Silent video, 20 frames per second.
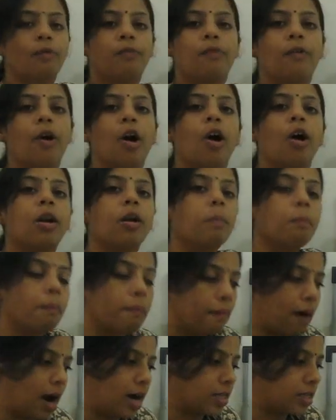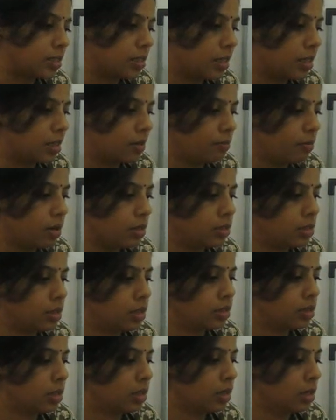for partial
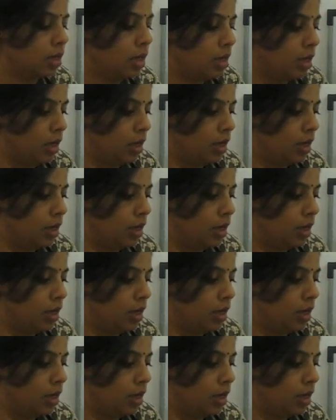differentiation.